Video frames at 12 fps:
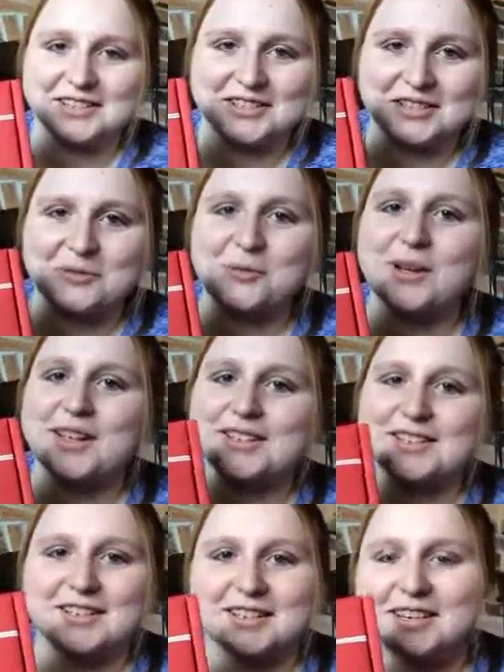to see what
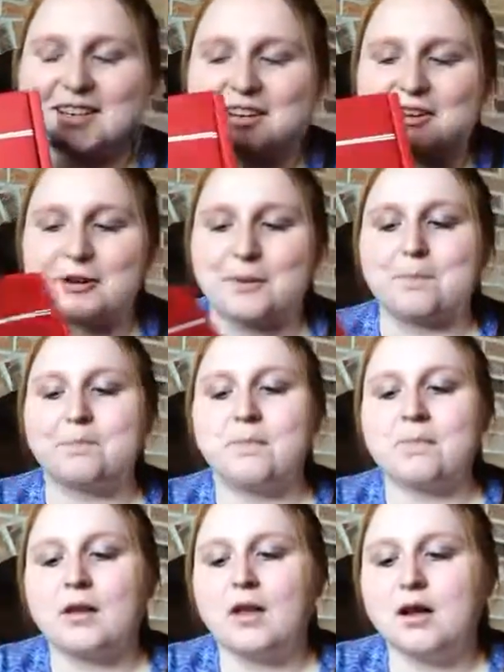is in here.
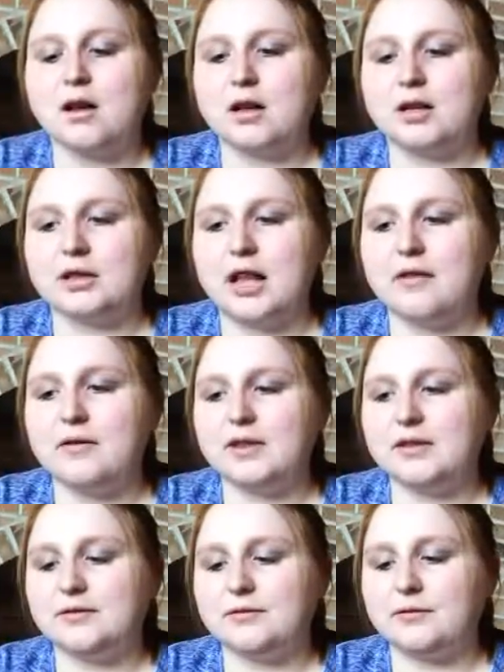Love
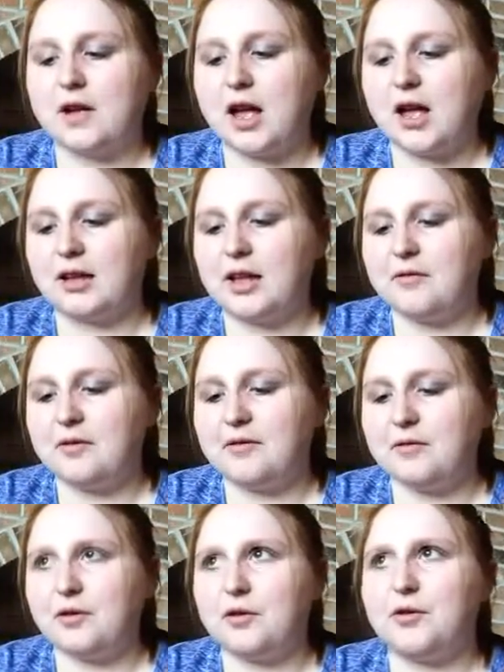is uh, Love With
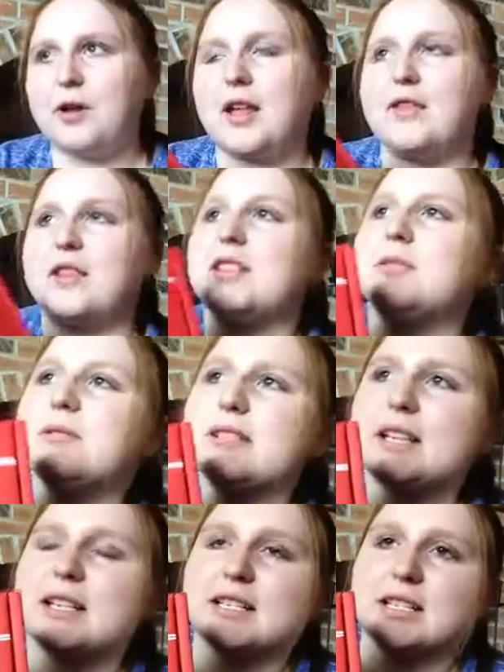Food. This was
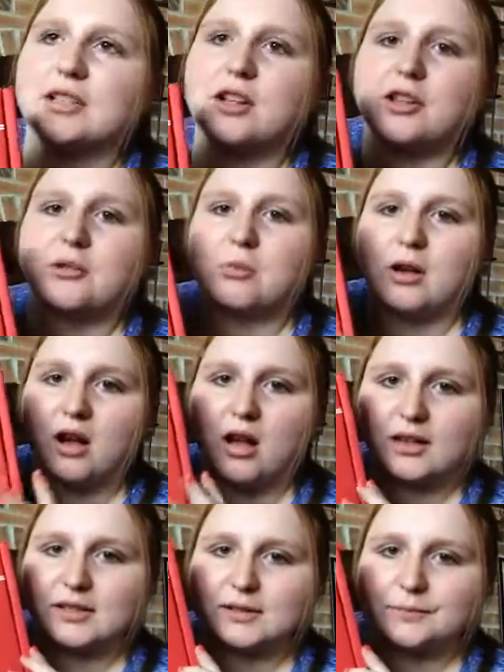like a $10
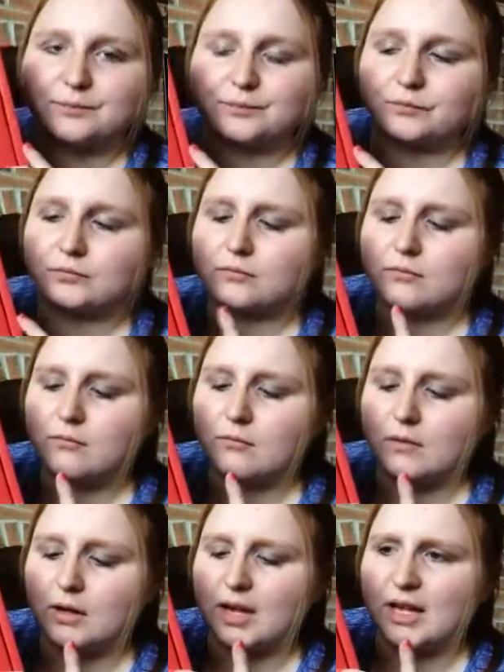box.
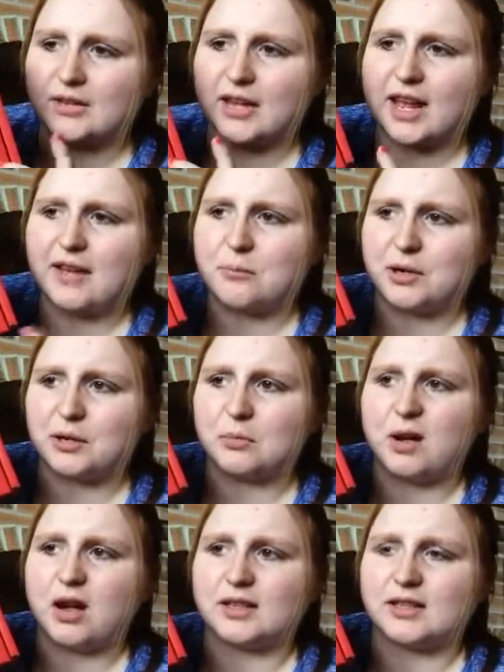And they have bigger
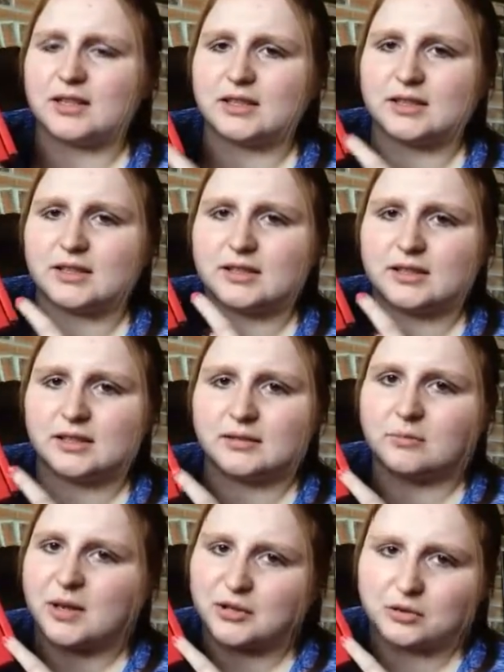boxes and
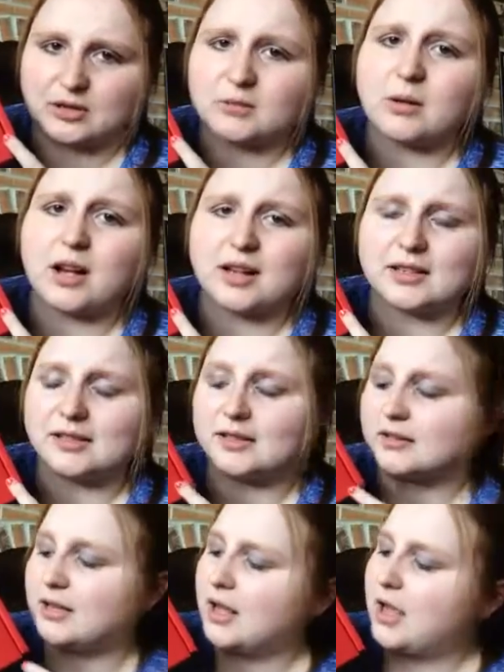specialty
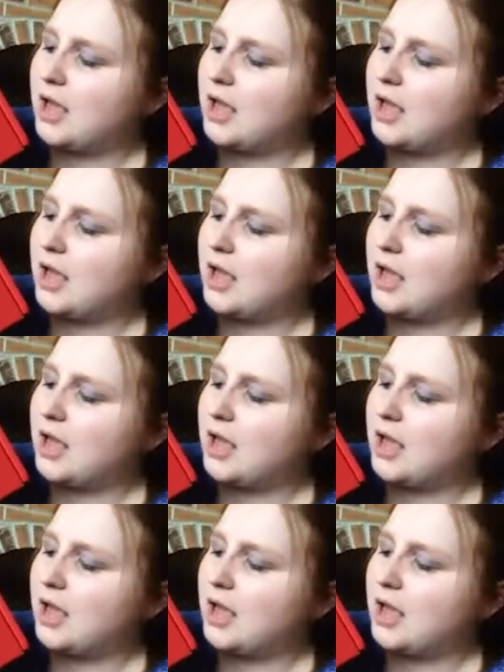boxes.